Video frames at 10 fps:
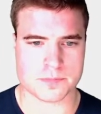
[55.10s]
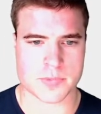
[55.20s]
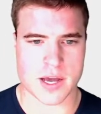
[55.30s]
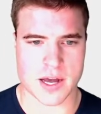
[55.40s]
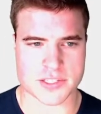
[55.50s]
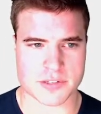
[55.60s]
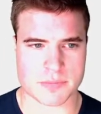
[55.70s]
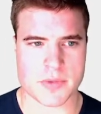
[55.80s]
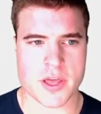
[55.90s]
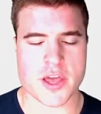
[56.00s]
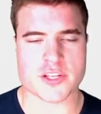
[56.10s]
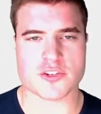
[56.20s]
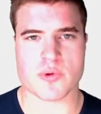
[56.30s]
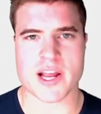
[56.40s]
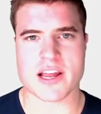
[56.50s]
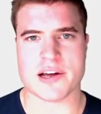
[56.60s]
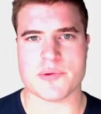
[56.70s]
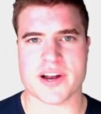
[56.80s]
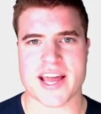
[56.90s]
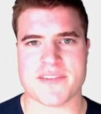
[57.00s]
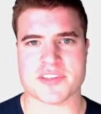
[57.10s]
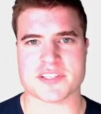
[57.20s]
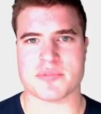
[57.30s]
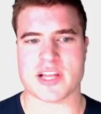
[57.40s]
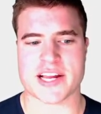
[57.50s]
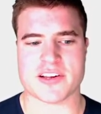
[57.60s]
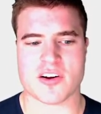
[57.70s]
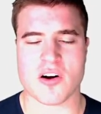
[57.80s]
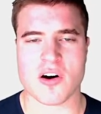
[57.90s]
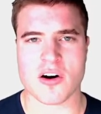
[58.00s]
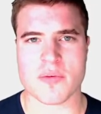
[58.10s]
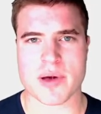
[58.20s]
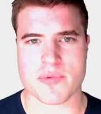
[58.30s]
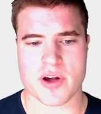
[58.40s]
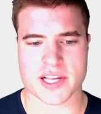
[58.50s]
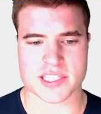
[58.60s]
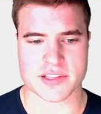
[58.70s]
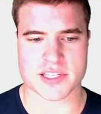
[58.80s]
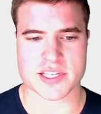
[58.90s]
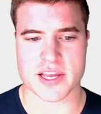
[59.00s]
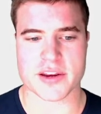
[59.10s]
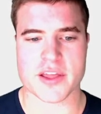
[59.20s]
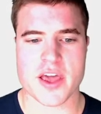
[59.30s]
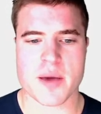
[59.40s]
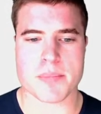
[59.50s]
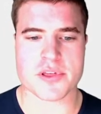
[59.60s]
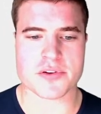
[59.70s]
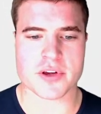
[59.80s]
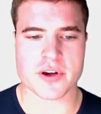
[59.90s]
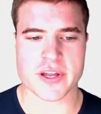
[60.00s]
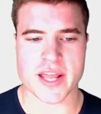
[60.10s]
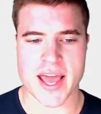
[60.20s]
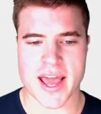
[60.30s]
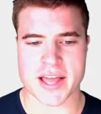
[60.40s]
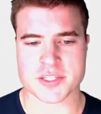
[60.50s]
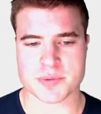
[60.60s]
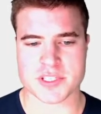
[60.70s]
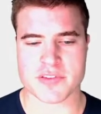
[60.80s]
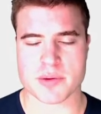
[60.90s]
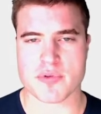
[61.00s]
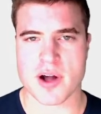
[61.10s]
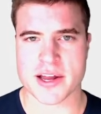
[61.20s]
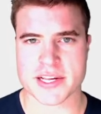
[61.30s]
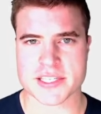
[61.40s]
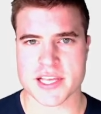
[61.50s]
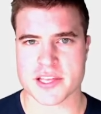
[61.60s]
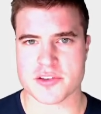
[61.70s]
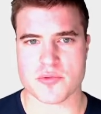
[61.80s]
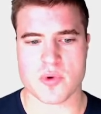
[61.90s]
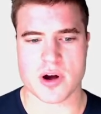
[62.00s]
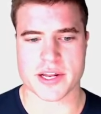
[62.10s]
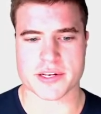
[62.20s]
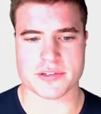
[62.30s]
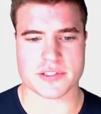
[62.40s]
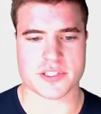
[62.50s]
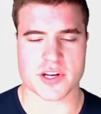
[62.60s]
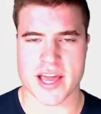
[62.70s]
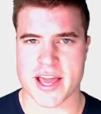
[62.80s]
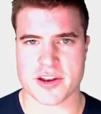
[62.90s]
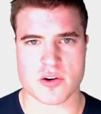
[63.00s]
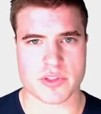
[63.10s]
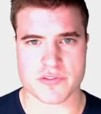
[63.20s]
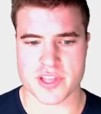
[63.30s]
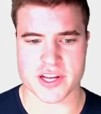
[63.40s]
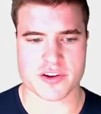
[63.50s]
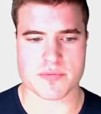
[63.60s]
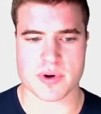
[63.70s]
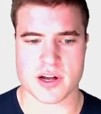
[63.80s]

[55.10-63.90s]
Awesome. So right now I want to have this apply to all my products on the site. But you could add specific products that you want to add only for that coupon,